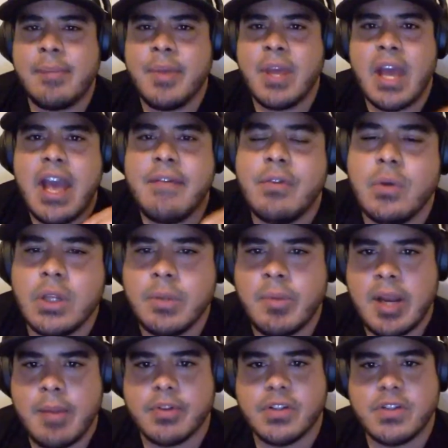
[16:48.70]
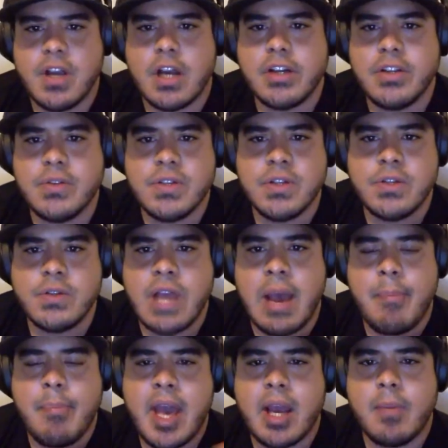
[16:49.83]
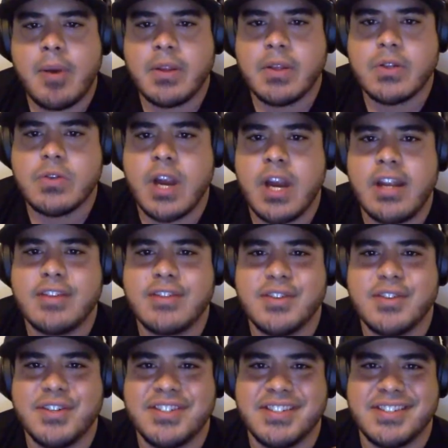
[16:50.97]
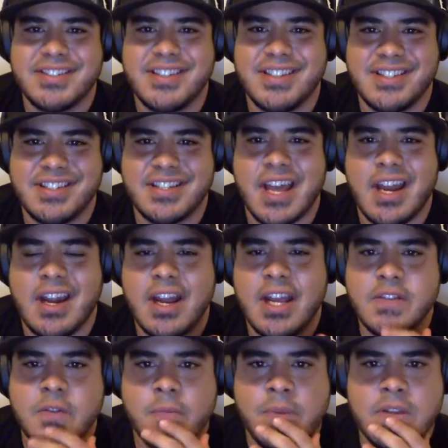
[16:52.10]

I mean, I haven't really been able to talk to you since you got back about the training, so it's just this is kind of nice for me